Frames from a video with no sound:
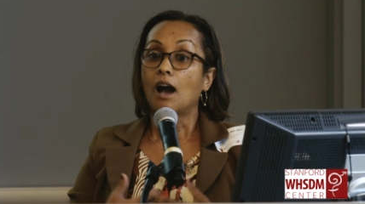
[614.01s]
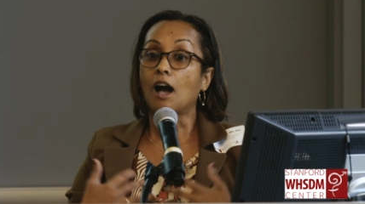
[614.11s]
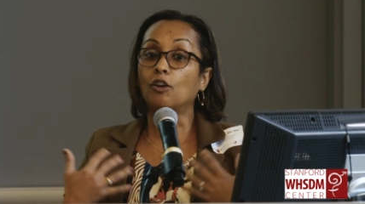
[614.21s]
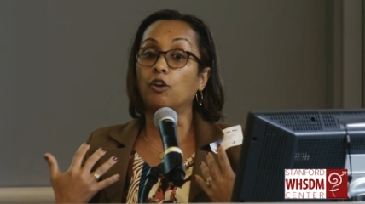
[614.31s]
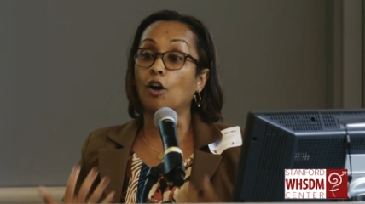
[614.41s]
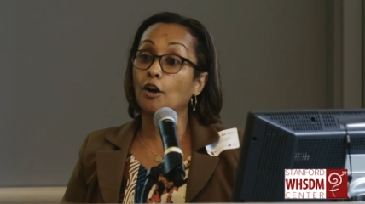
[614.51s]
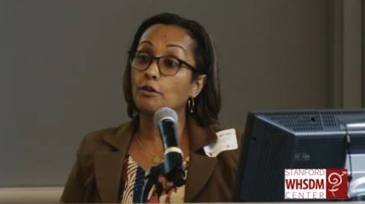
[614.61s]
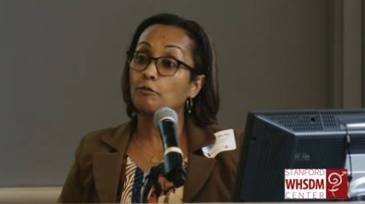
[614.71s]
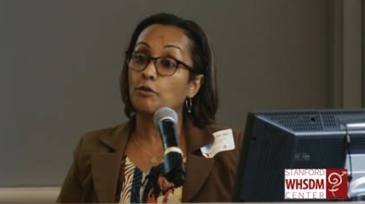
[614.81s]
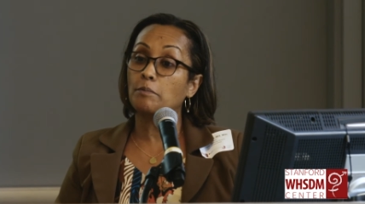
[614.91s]
a lot
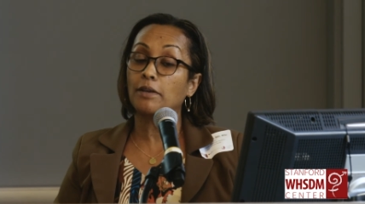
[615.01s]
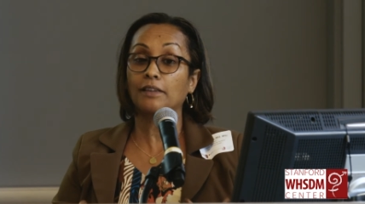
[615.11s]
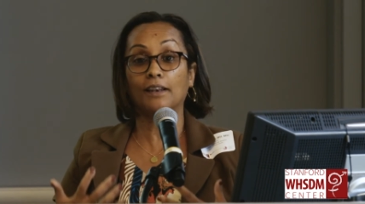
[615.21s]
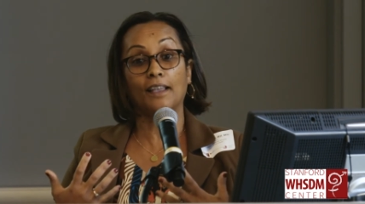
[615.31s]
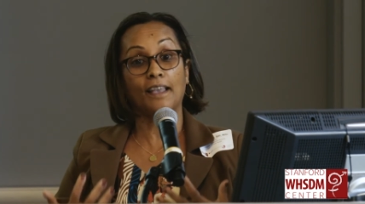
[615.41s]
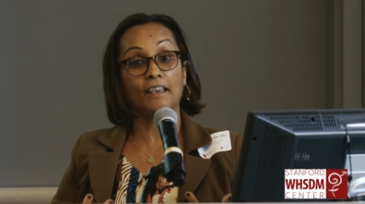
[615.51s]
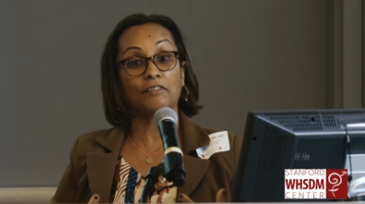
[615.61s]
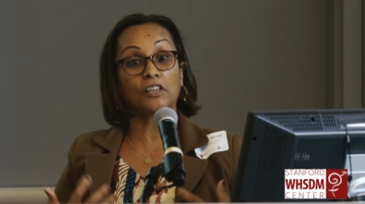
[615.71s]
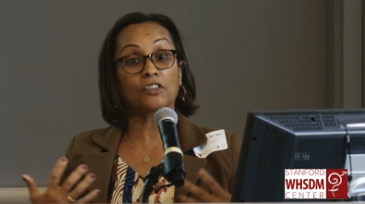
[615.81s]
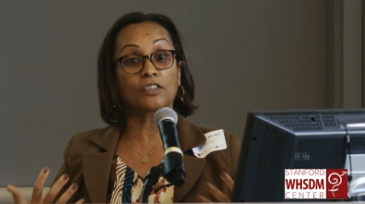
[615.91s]
of women that are
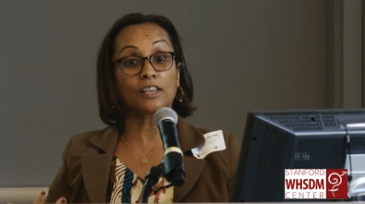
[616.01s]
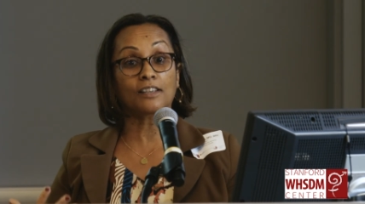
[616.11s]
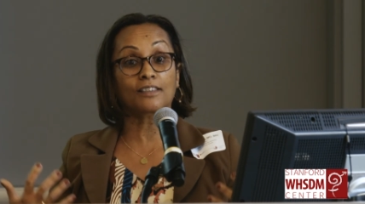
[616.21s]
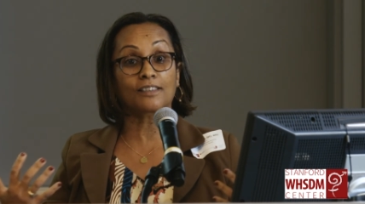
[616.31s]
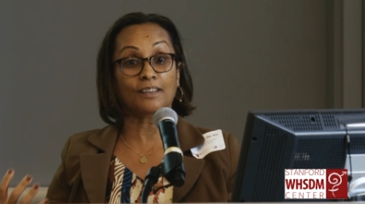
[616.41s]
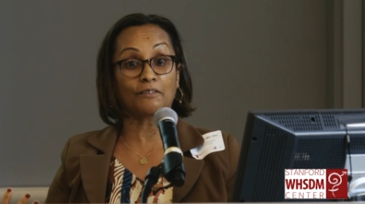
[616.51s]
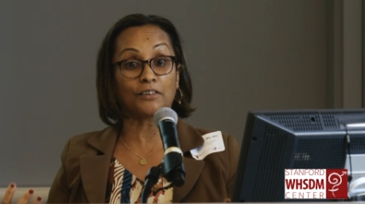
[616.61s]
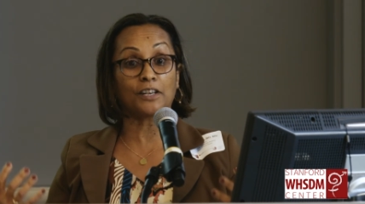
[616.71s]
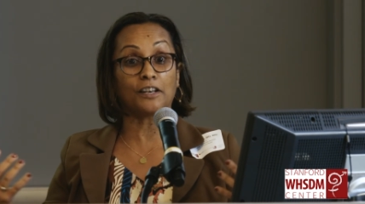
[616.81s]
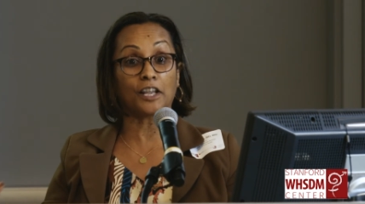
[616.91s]
having six,
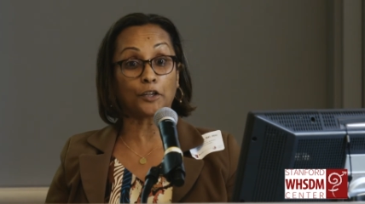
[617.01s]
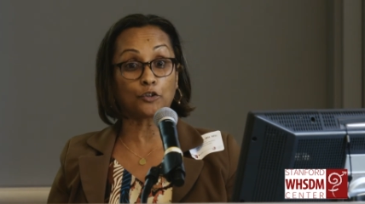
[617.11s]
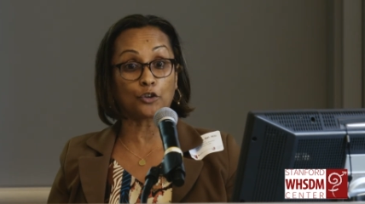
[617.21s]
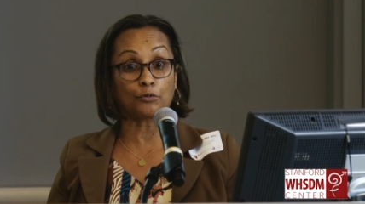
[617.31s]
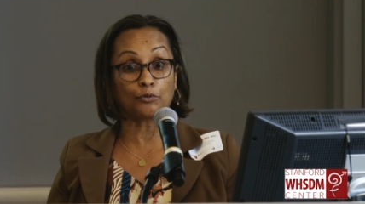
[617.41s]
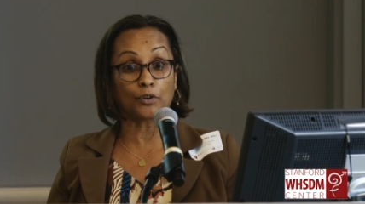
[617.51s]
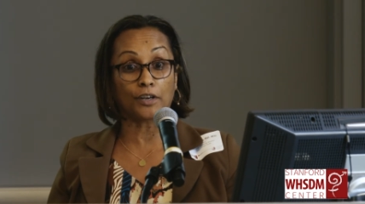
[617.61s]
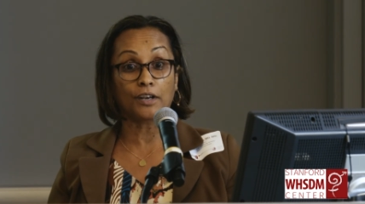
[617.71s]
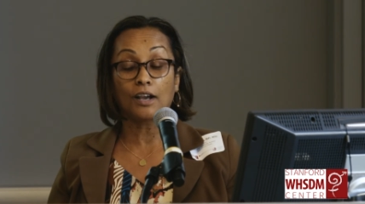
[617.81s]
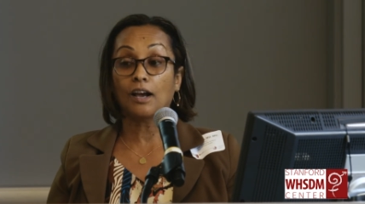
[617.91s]
seven, and eight children,
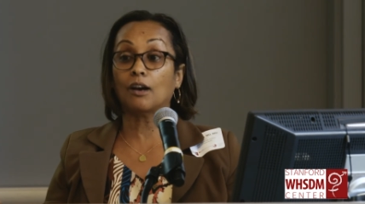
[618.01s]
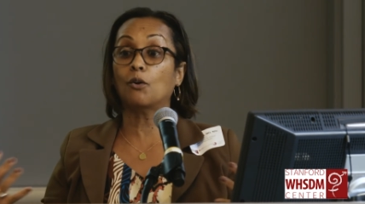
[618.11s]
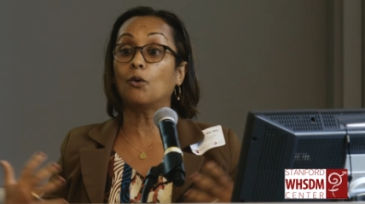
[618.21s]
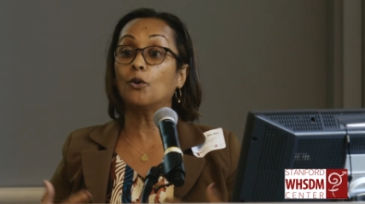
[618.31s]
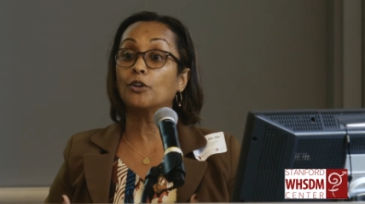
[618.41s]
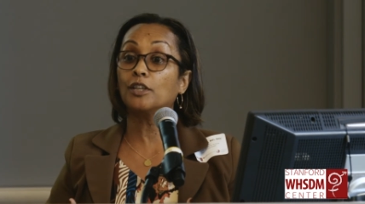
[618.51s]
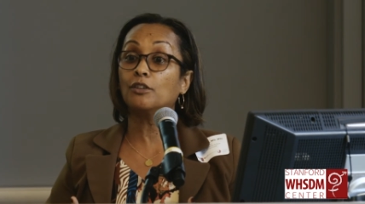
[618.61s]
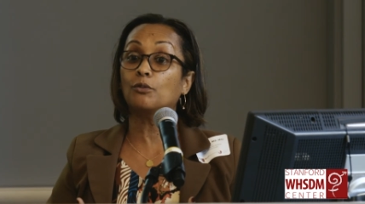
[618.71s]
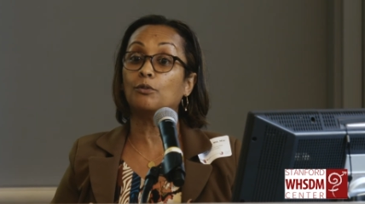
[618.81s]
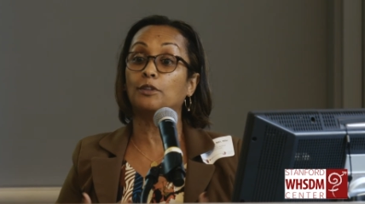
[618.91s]
according
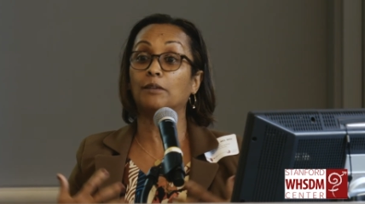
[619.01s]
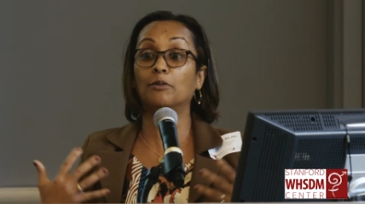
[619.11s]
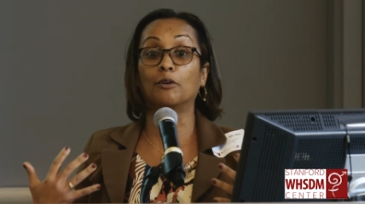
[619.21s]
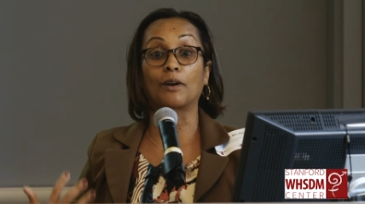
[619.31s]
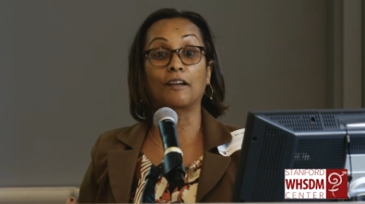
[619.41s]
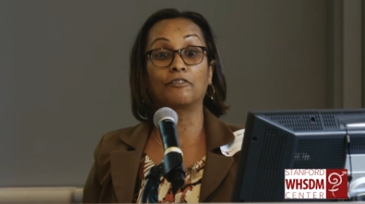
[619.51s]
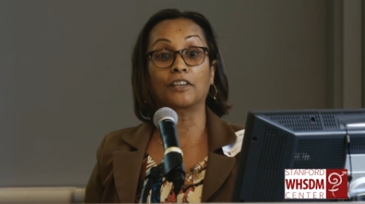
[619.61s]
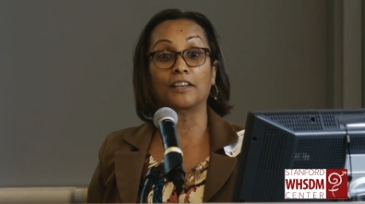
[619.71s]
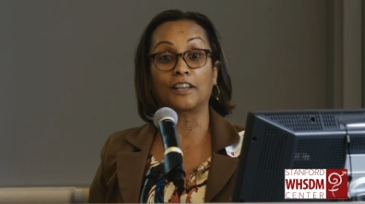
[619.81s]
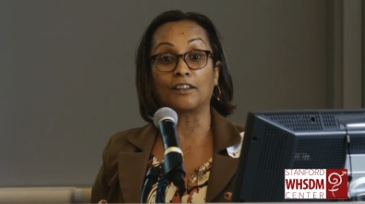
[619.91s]
to the
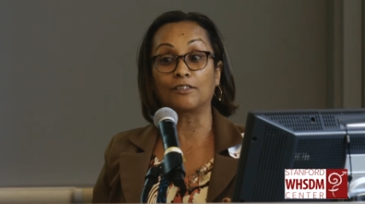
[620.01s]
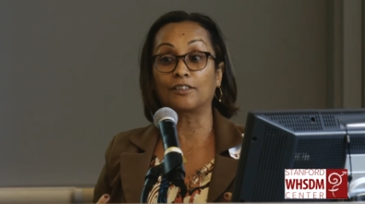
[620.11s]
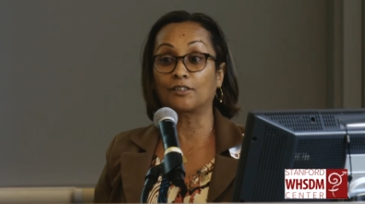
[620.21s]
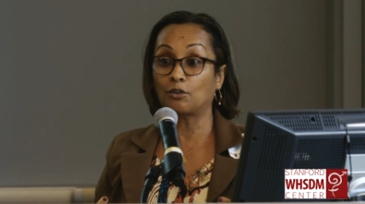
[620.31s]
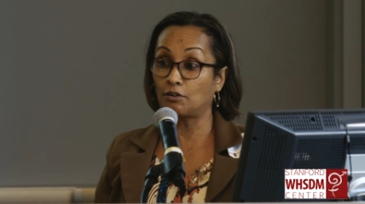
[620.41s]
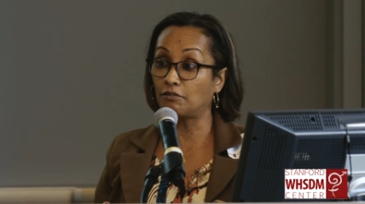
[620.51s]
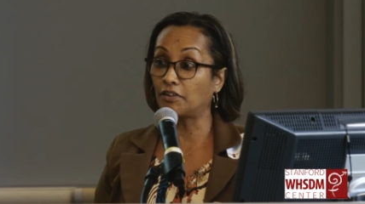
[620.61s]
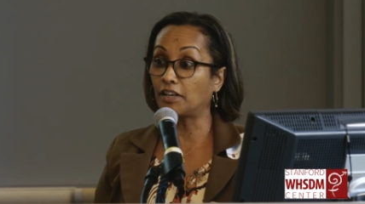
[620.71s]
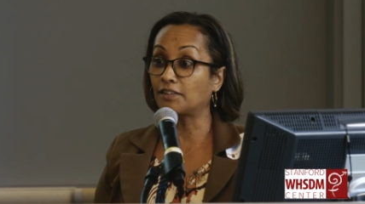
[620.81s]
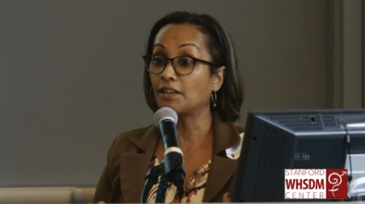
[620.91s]
demographic and health
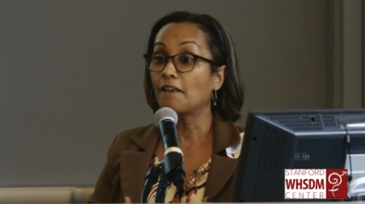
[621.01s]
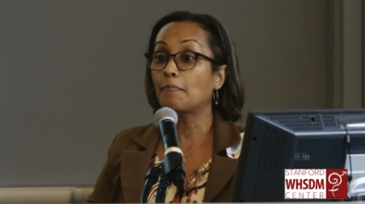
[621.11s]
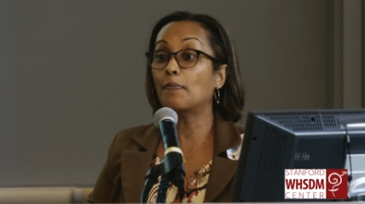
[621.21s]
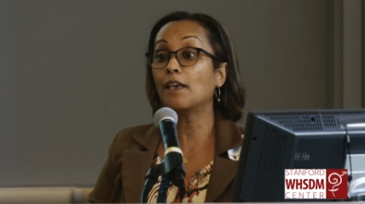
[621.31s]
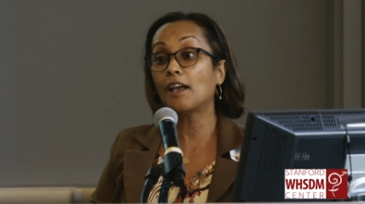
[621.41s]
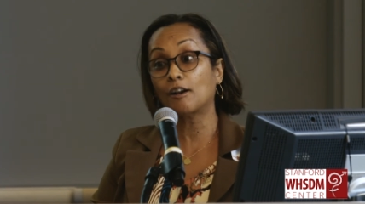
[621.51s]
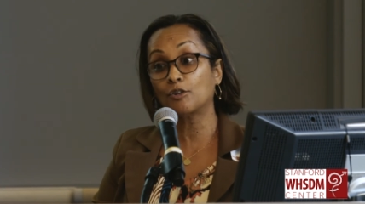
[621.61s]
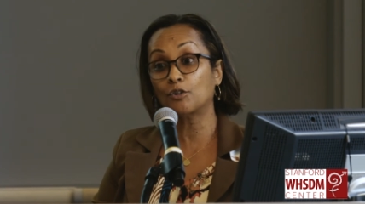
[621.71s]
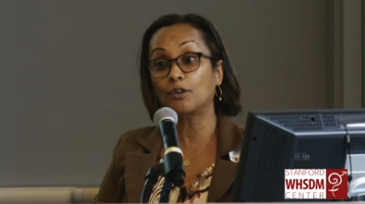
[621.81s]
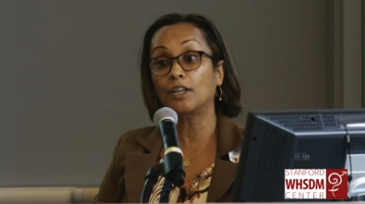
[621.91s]
surveys, they
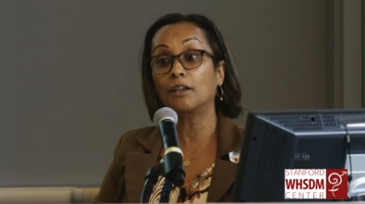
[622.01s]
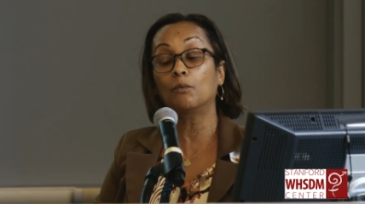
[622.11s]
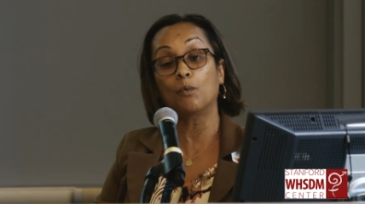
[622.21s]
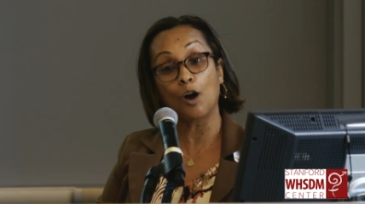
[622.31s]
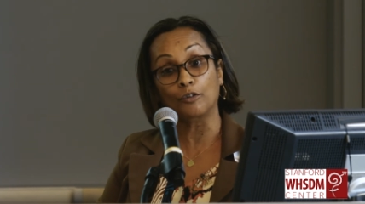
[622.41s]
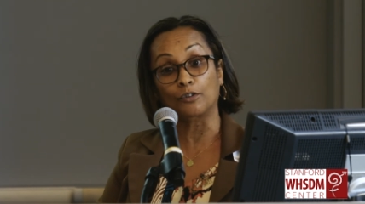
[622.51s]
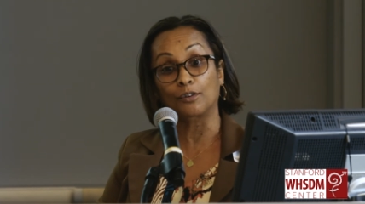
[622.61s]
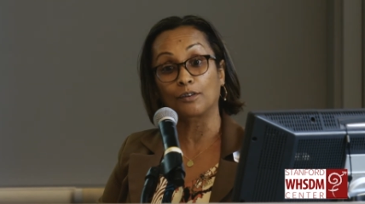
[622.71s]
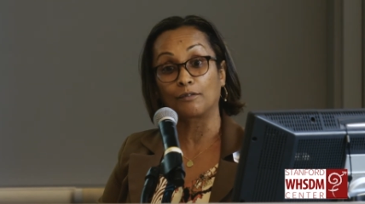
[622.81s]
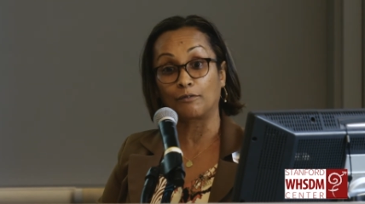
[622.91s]
actually want
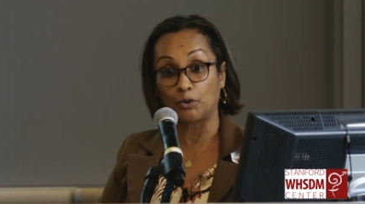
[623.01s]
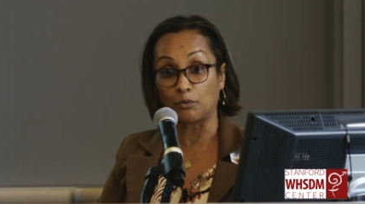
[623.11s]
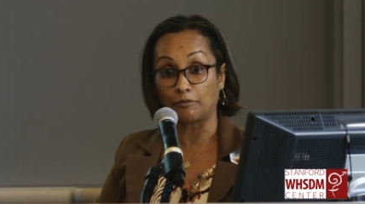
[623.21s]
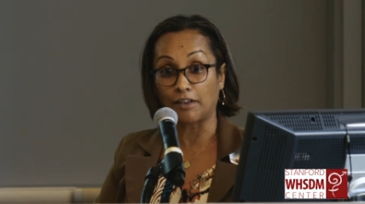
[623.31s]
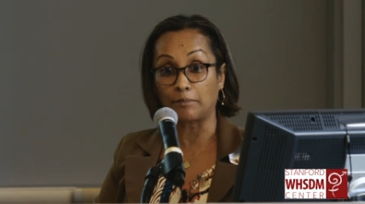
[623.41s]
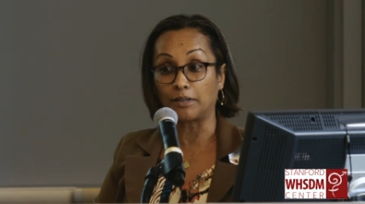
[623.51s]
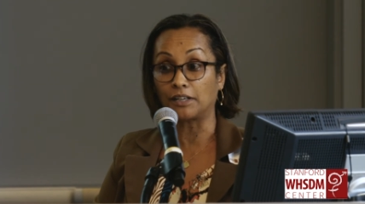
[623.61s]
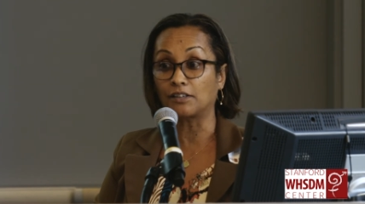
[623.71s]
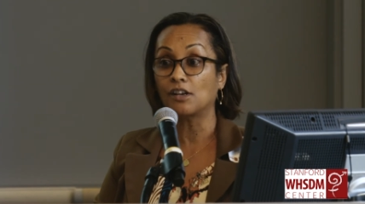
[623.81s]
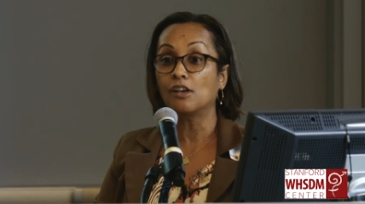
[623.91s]
fewer
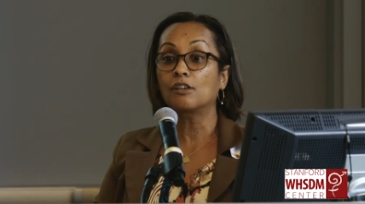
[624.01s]
families.